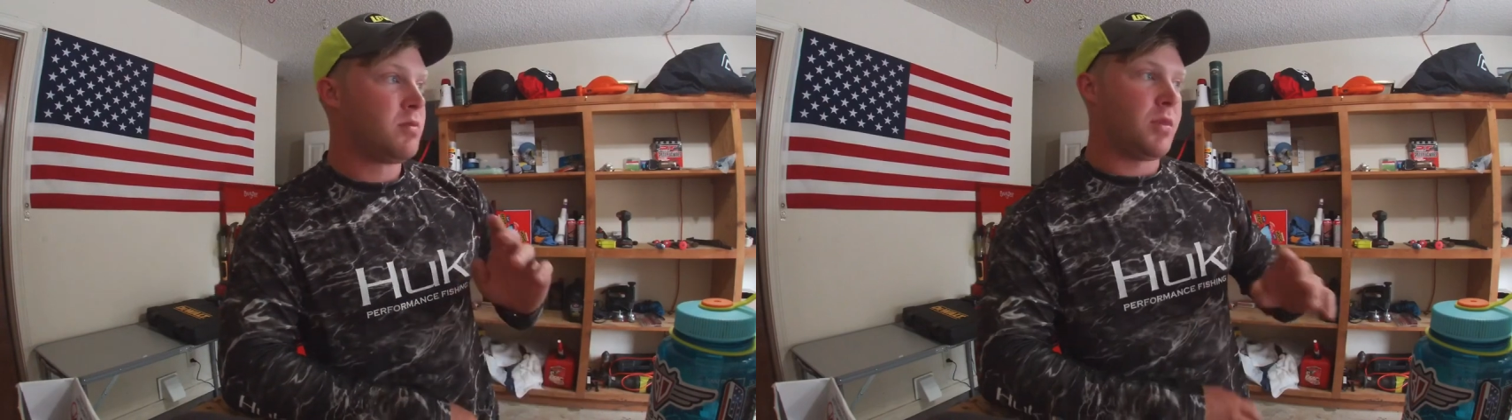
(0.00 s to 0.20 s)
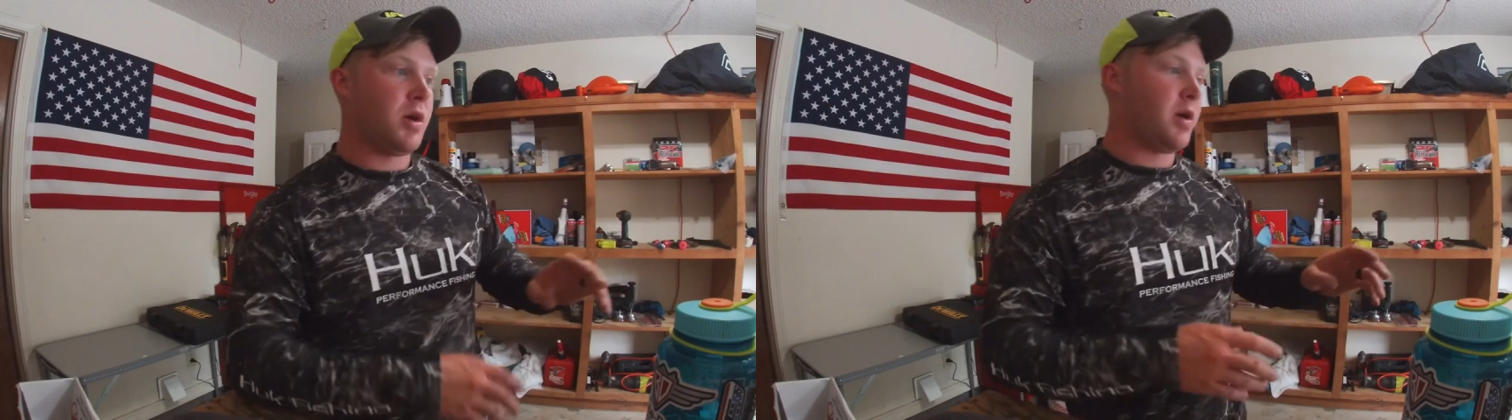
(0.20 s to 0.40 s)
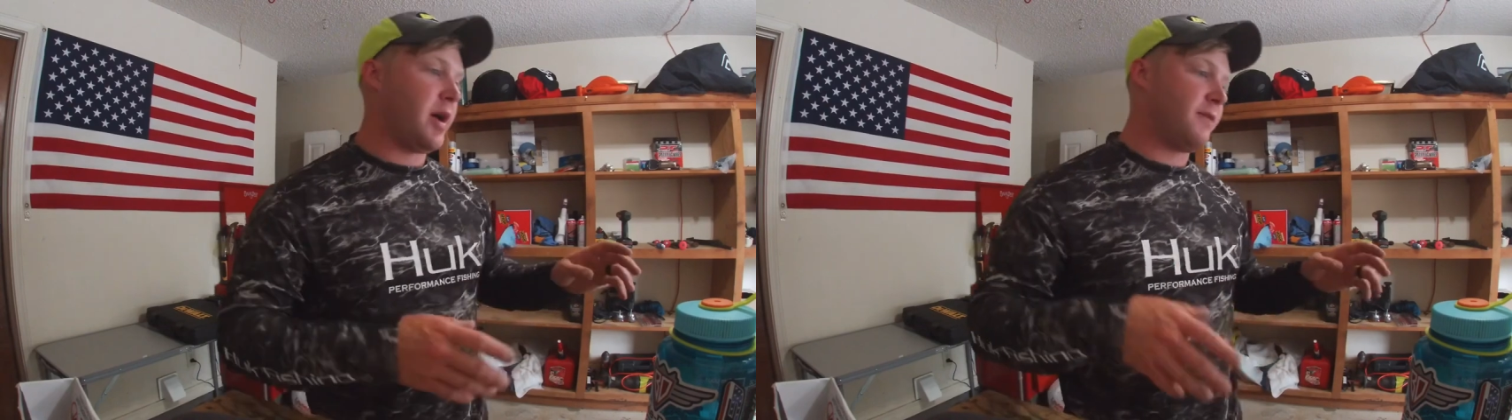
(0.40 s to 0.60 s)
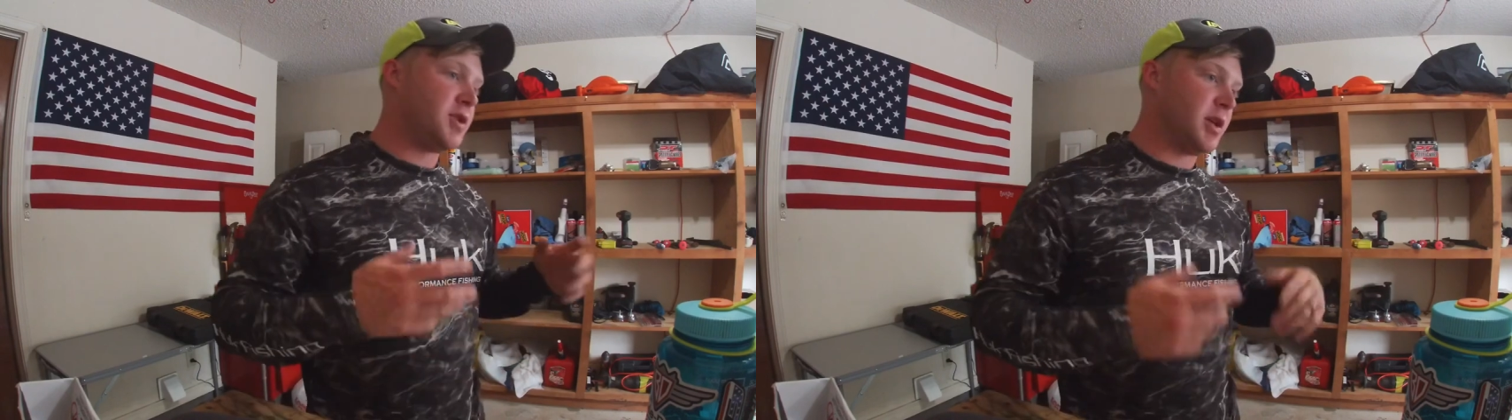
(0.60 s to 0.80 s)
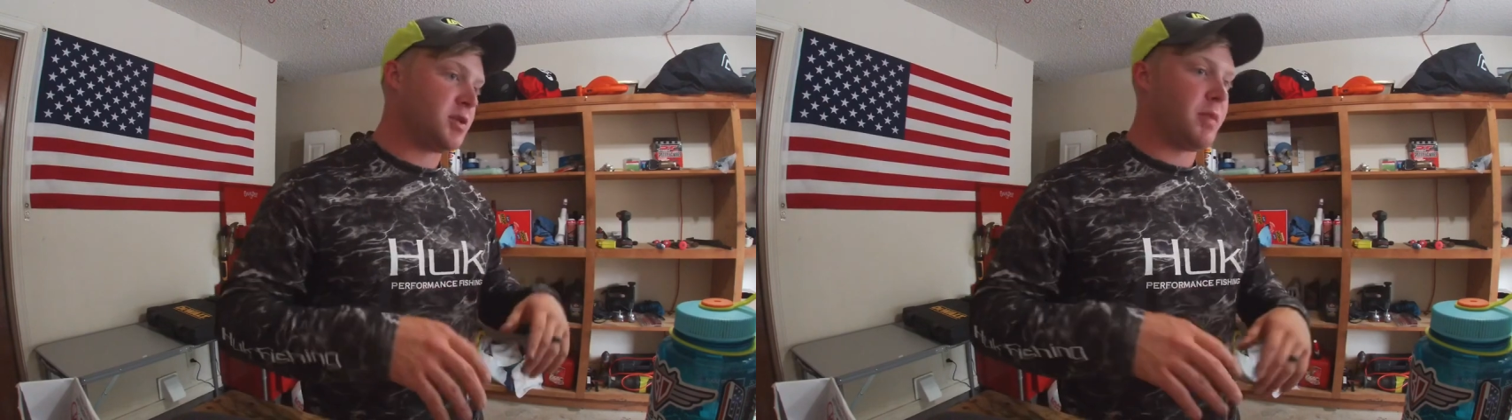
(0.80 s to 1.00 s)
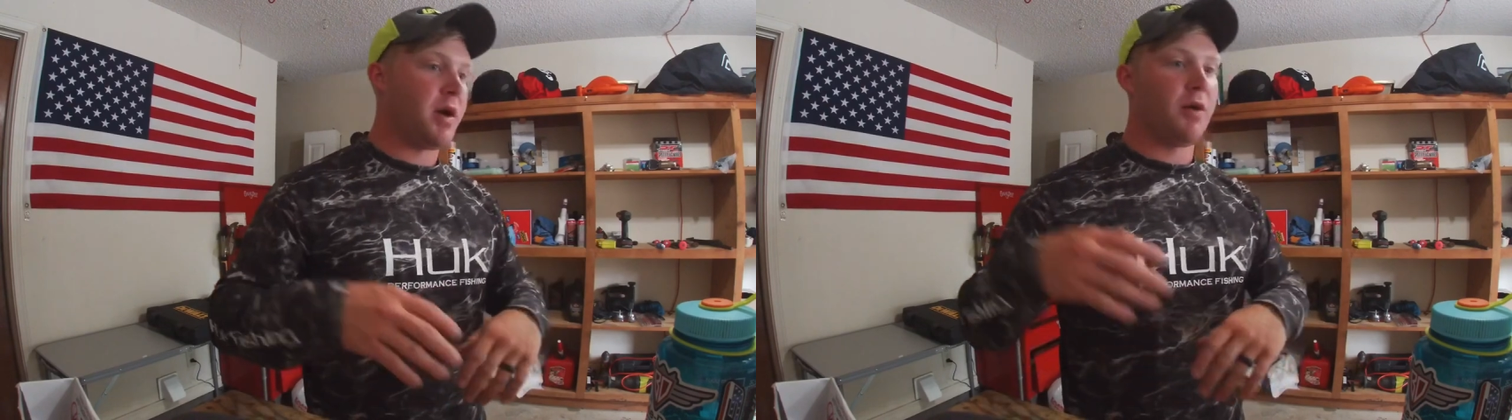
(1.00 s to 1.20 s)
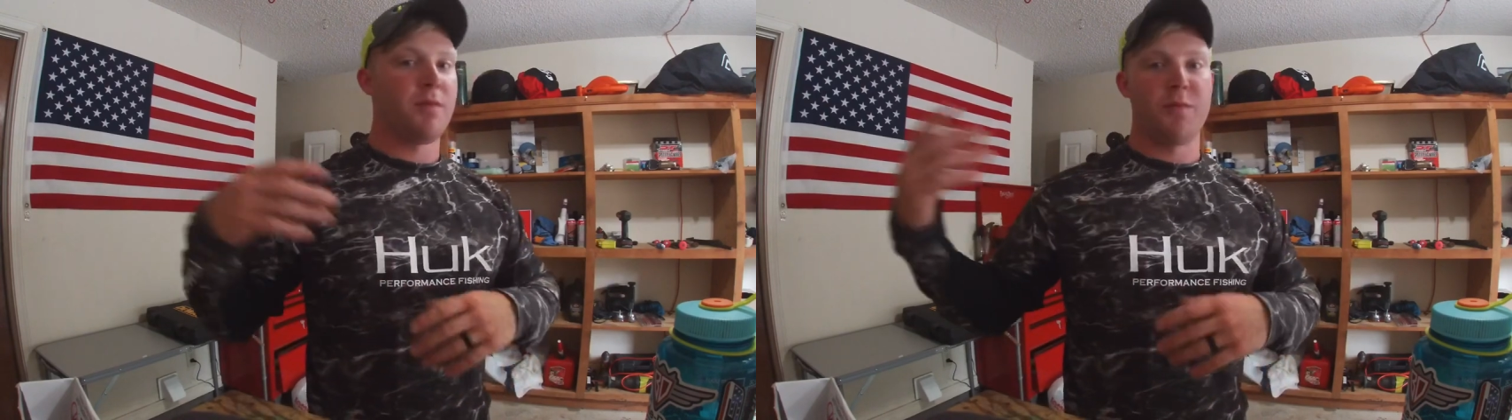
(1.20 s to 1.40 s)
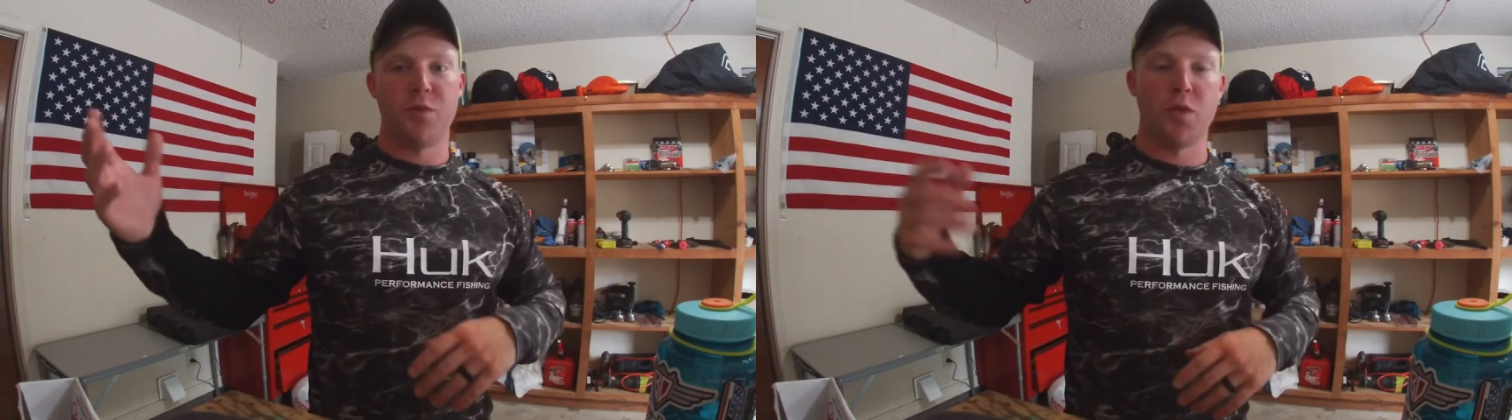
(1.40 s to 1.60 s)
I'll have chest mount,
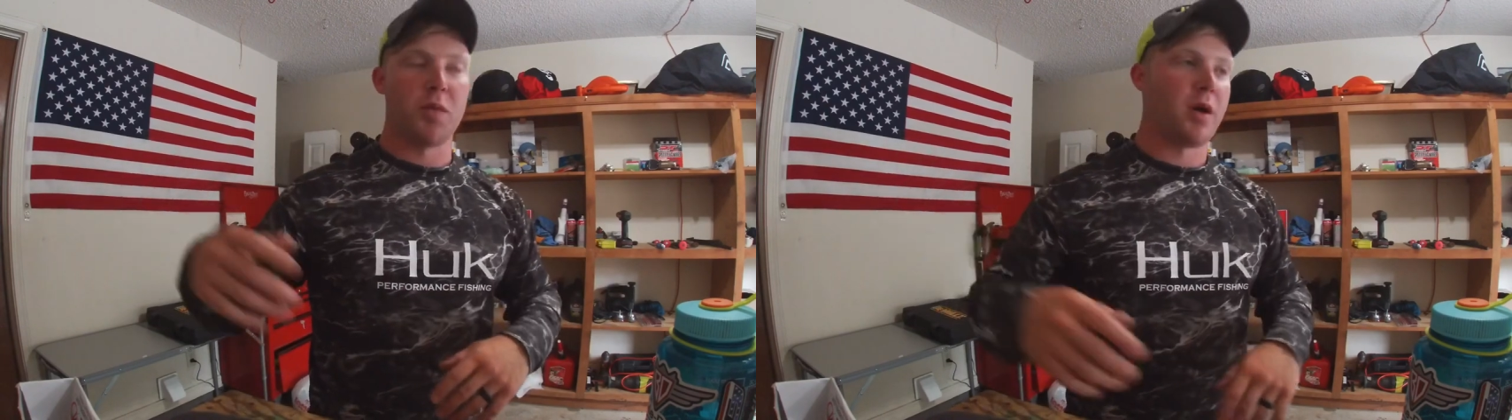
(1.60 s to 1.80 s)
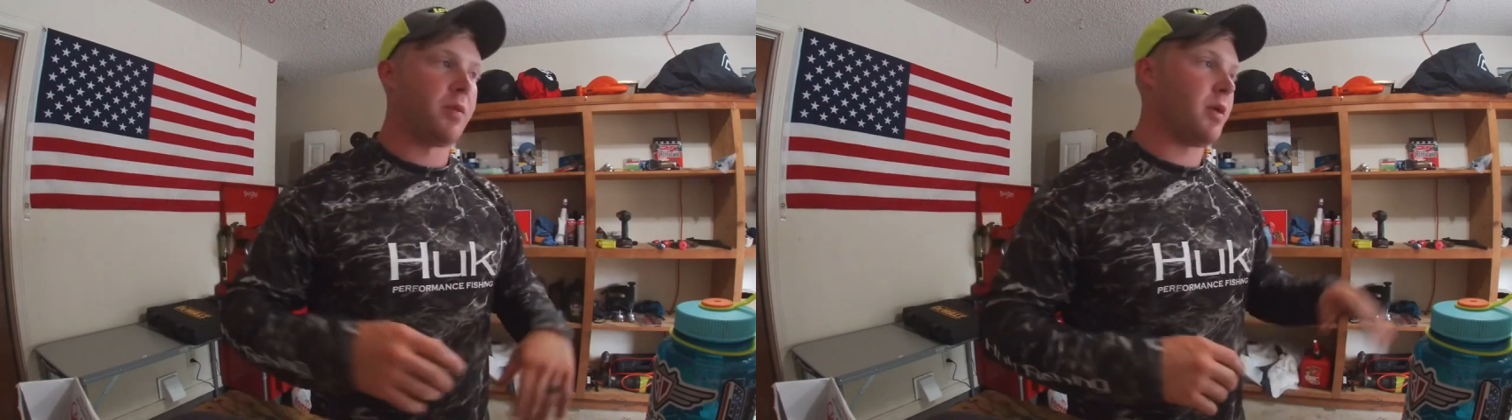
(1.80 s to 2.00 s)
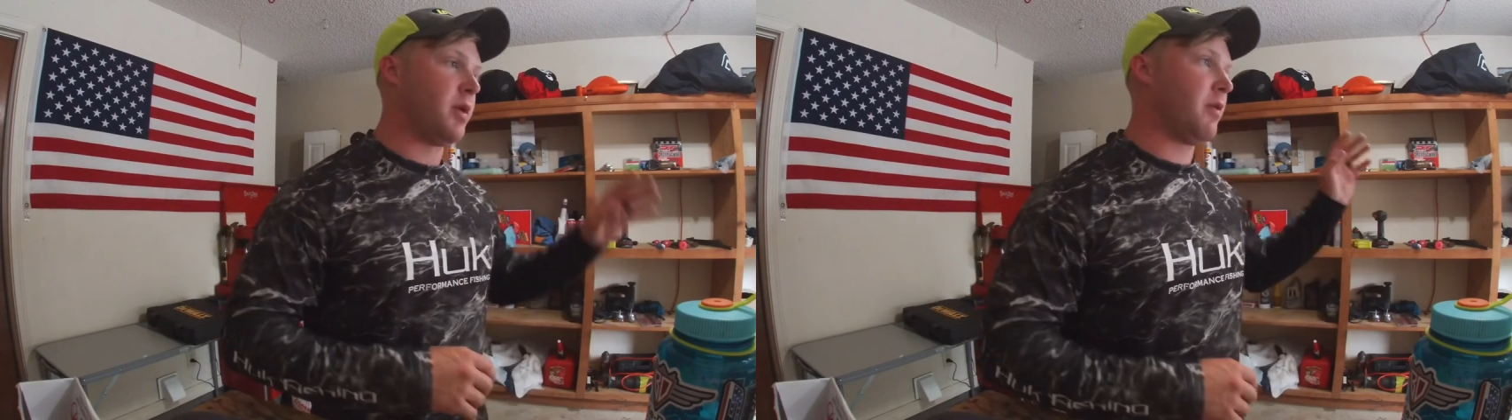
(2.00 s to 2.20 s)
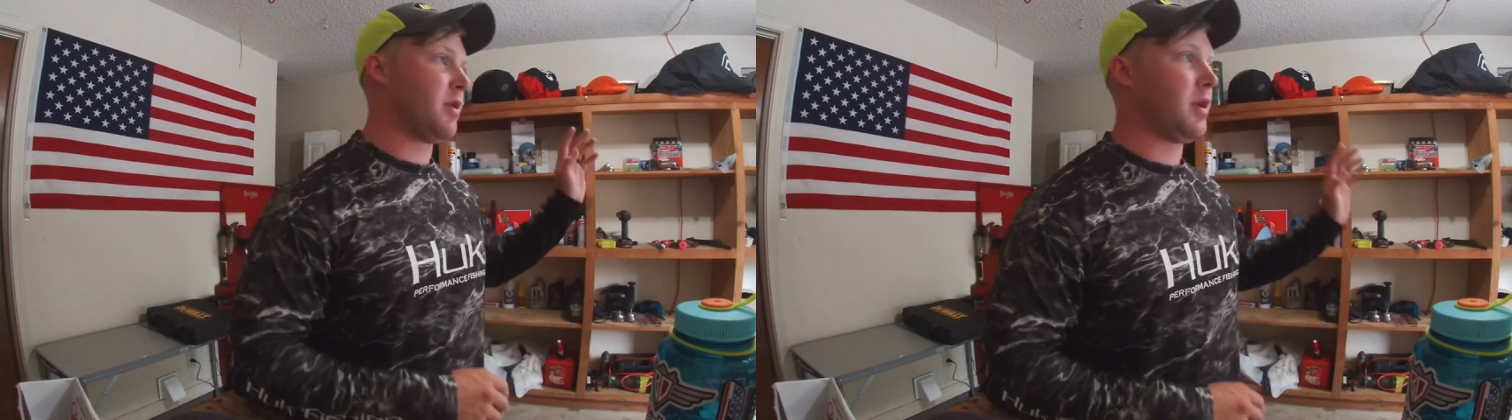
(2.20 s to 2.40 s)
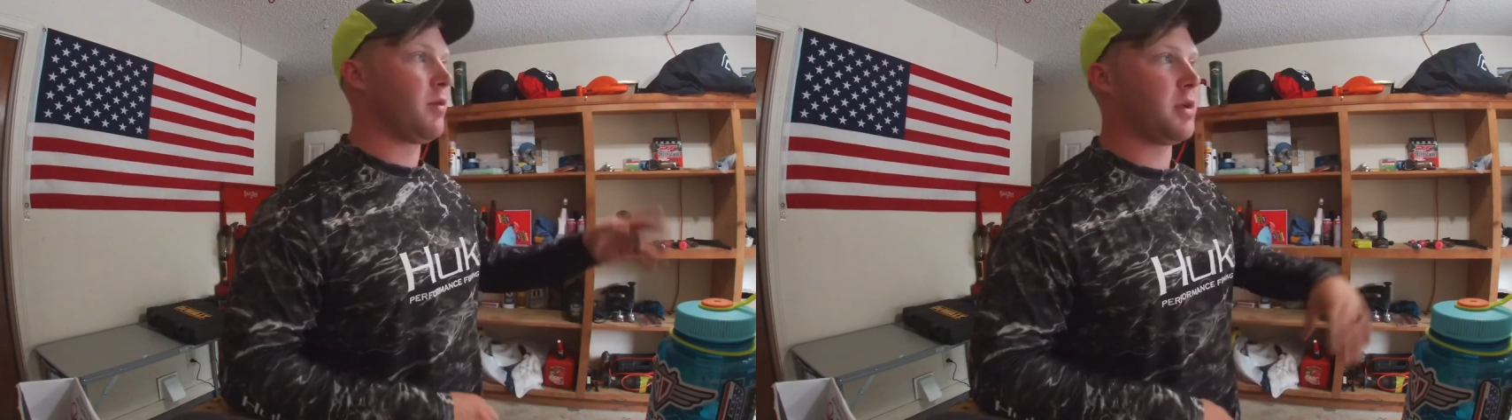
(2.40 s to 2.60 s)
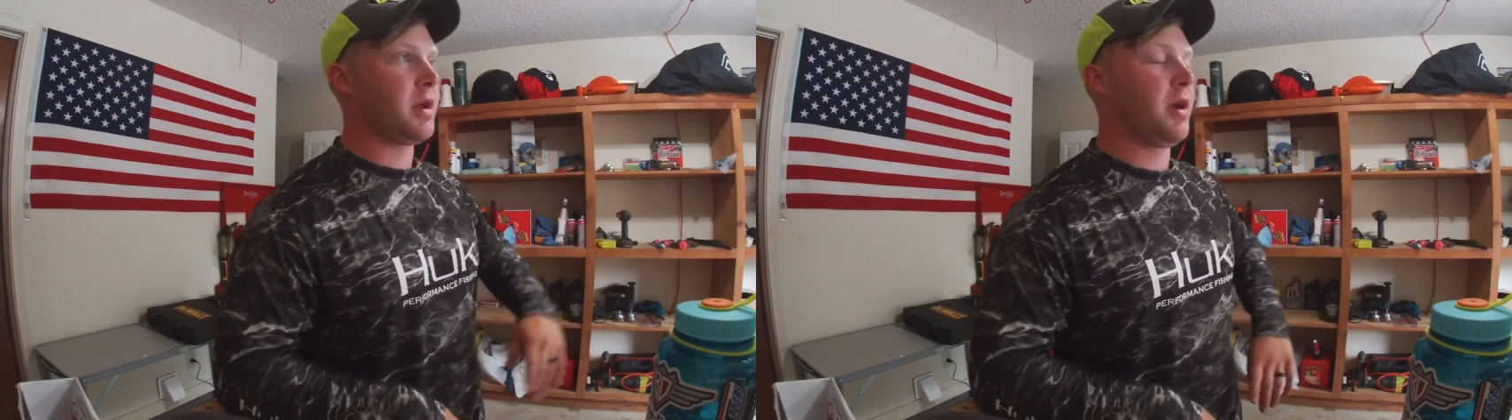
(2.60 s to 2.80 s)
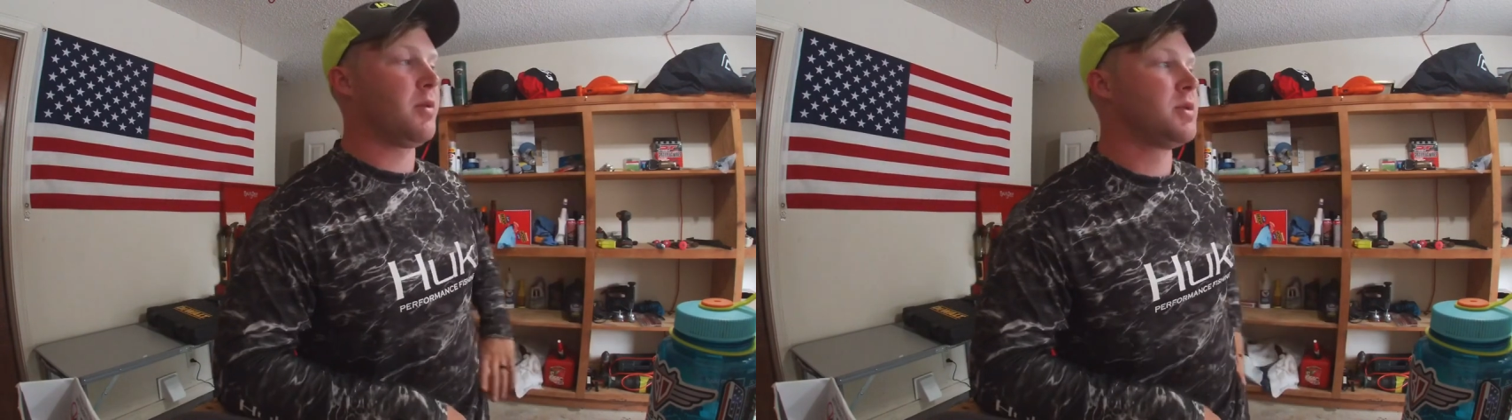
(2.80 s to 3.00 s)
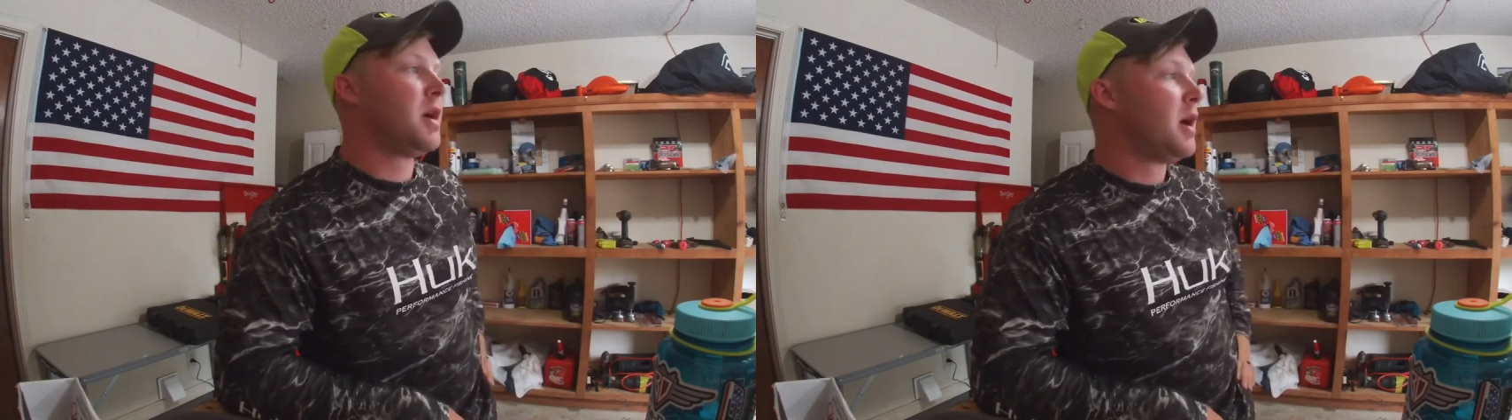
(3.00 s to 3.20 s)
full body mount, everything with the cameras.